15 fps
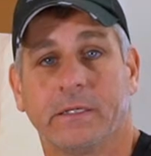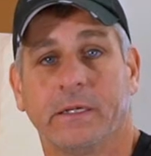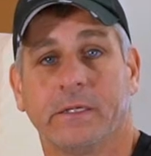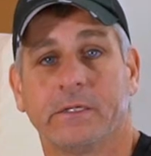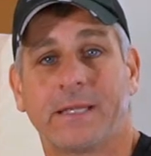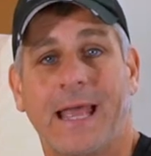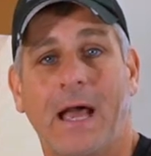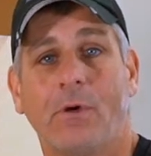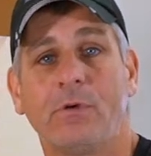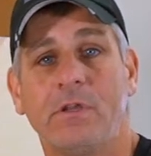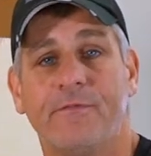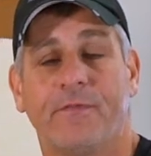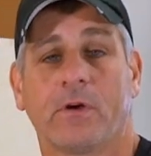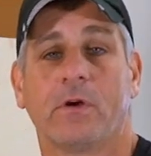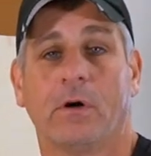is, how
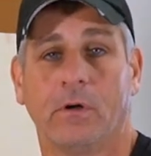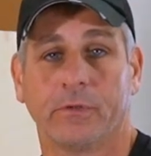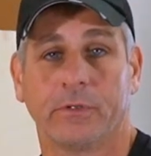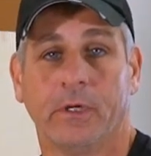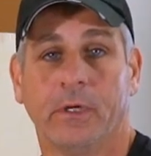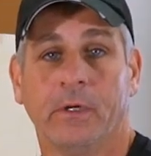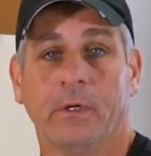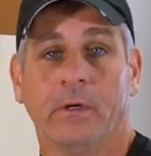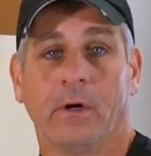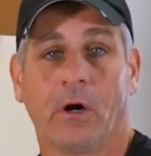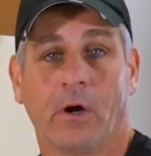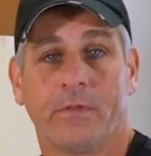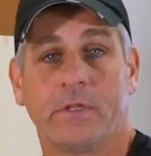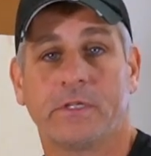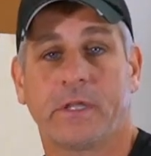difficult
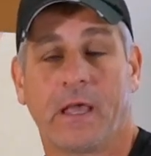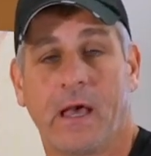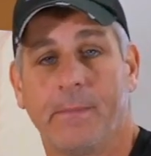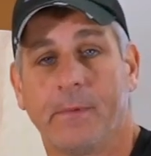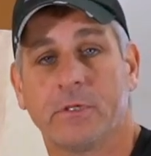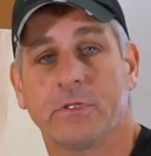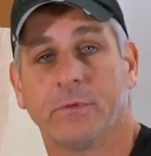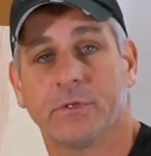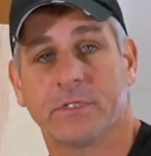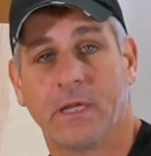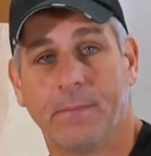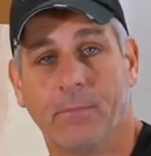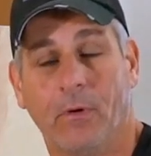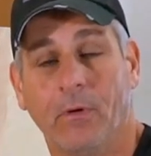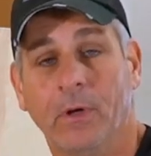are these cabinets to
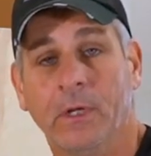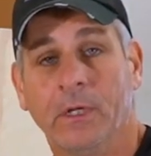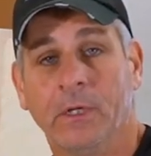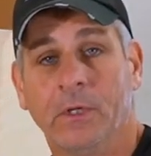assemble?